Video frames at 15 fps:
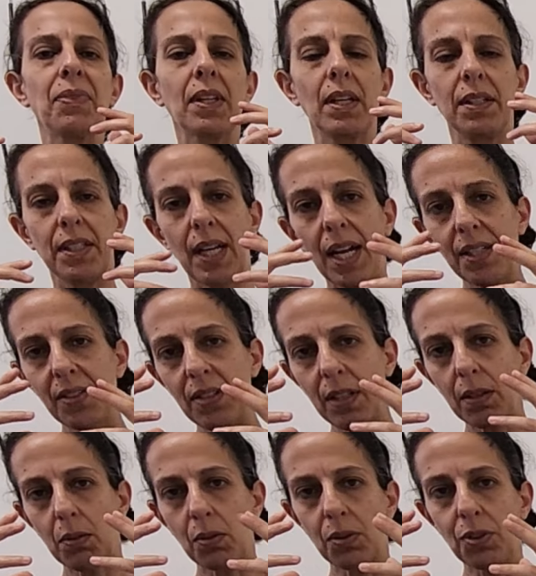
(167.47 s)
nasal
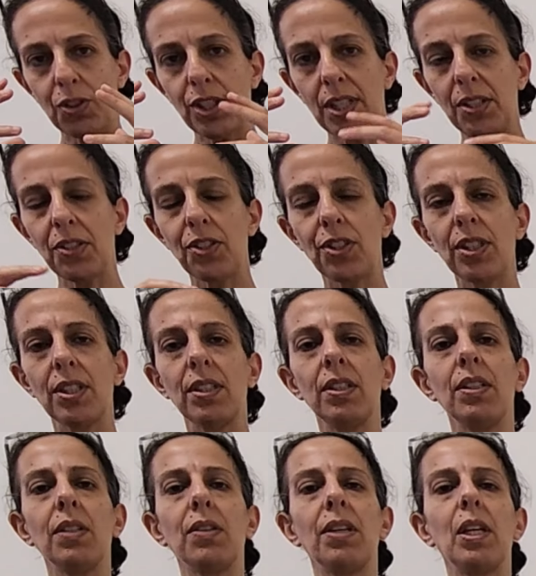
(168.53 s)
congestion,
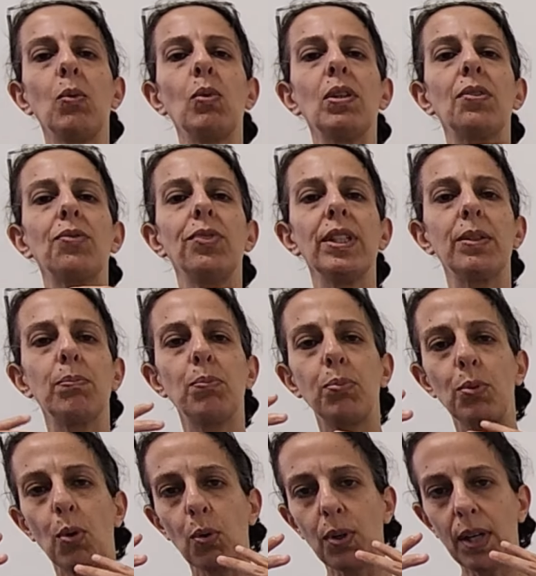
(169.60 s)
they will treat
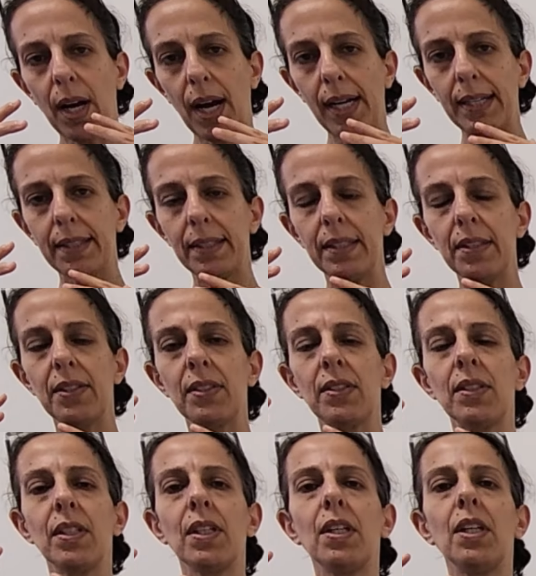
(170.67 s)
bronchitis.
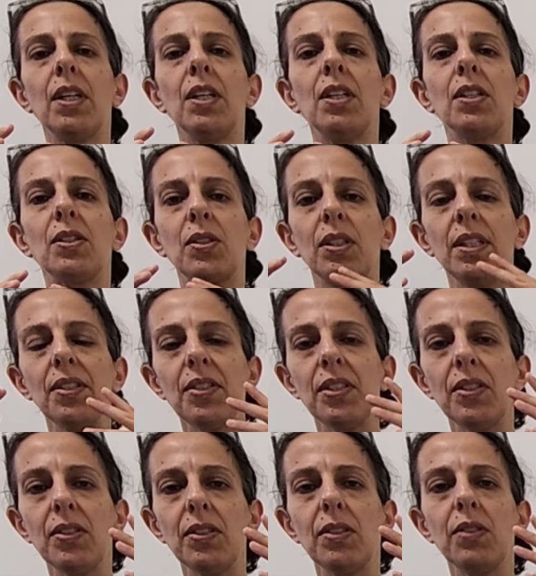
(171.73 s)
So this
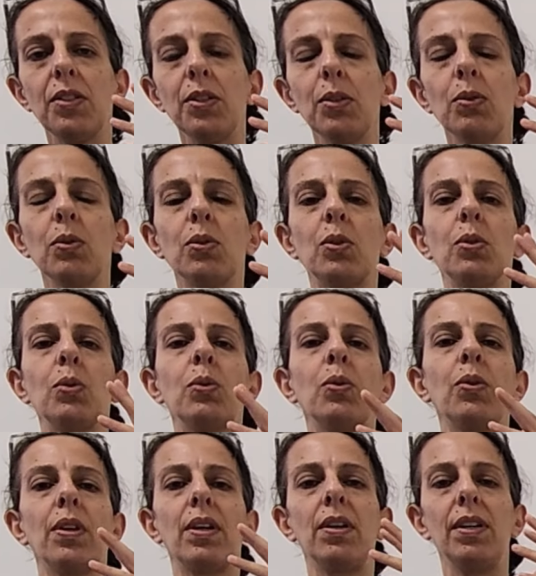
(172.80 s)
is due to
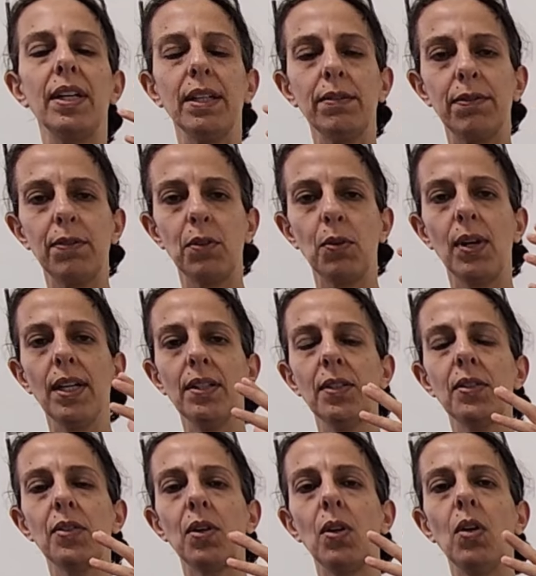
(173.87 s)
their
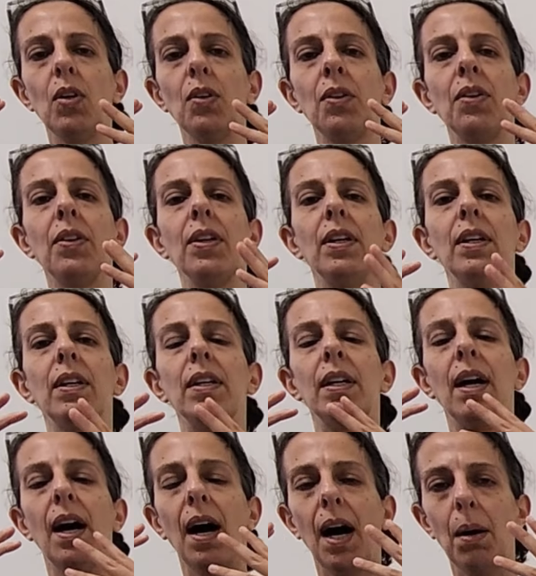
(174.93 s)
influence on the
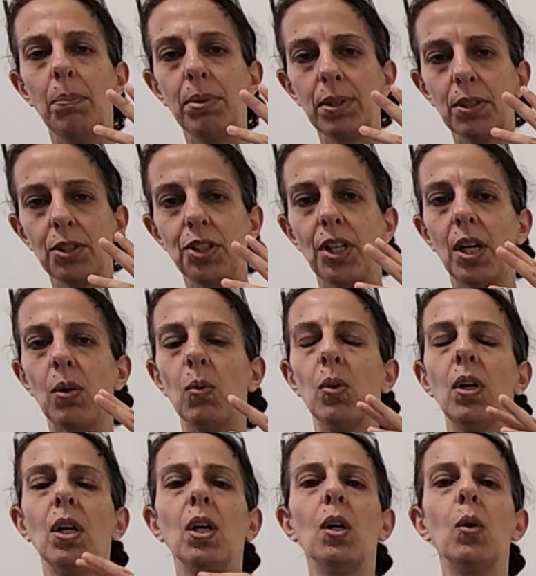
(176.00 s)
upper jaw.
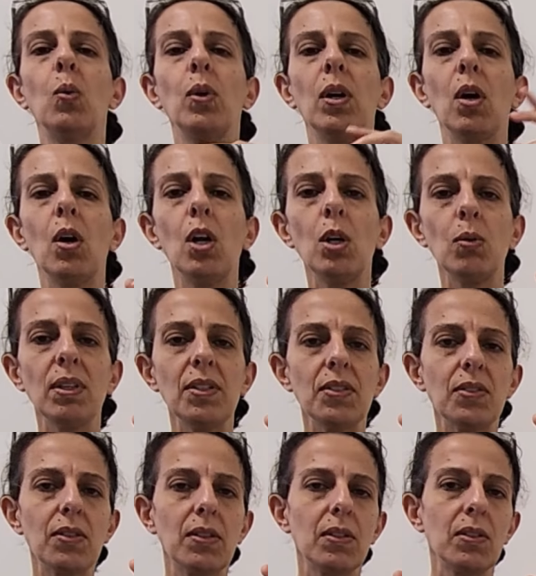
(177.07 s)
We always
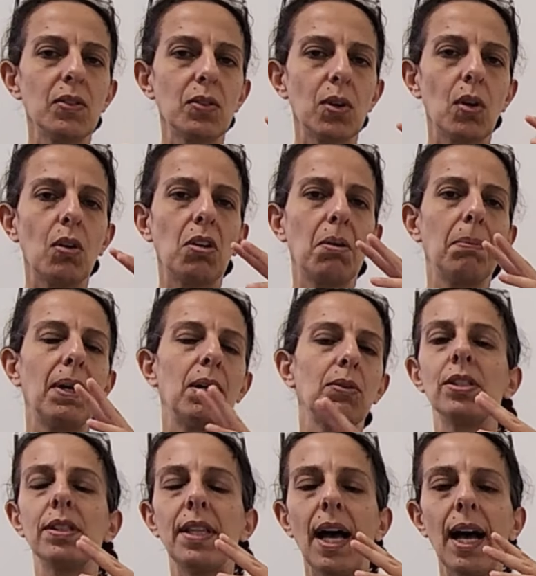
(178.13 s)
talk
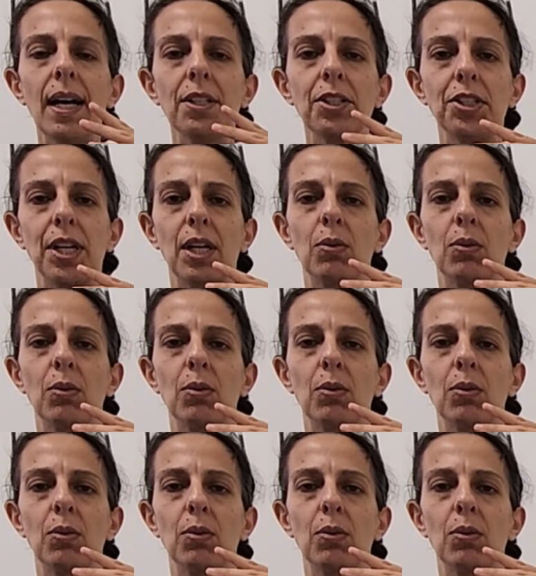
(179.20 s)
about Da Xiao